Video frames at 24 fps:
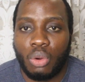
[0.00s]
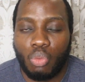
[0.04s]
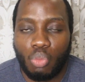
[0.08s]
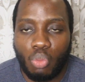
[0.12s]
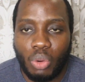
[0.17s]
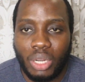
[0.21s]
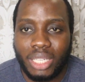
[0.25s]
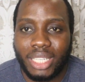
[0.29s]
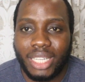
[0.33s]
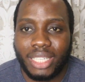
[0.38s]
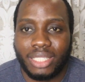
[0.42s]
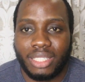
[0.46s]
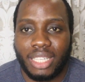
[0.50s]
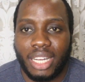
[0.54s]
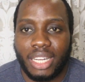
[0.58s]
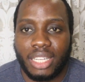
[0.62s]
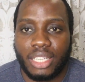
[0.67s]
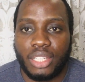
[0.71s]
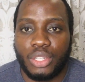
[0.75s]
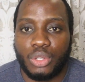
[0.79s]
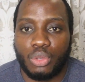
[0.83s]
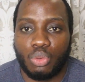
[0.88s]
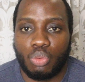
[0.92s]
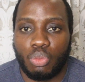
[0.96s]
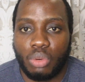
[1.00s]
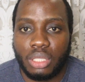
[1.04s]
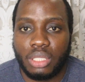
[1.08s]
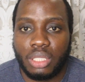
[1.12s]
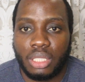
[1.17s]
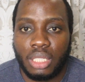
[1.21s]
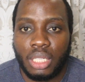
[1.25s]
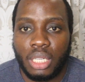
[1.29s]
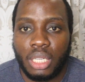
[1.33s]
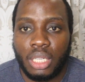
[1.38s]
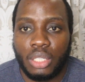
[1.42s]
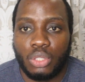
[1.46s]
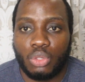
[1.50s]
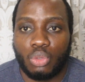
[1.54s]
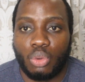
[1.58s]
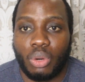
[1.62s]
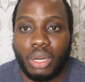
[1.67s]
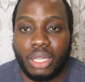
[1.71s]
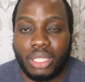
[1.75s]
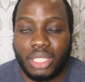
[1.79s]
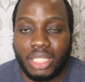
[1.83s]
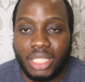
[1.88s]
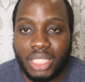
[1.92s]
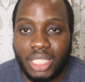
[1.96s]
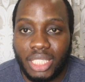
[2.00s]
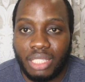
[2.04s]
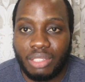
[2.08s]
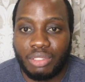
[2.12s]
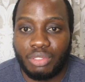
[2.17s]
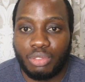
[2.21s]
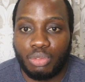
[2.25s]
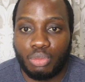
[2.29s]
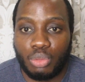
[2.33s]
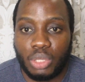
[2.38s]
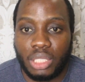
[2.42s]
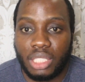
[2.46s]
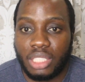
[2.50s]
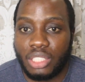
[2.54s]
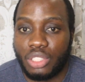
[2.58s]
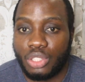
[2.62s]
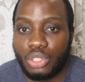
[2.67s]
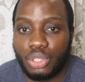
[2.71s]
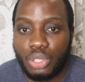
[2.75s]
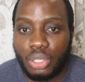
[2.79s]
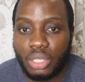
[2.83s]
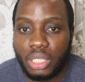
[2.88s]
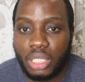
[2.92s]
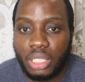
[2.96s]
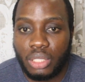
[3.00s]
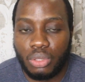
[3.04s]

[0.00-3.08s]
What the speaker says: what exactly you want to achieve with this journey.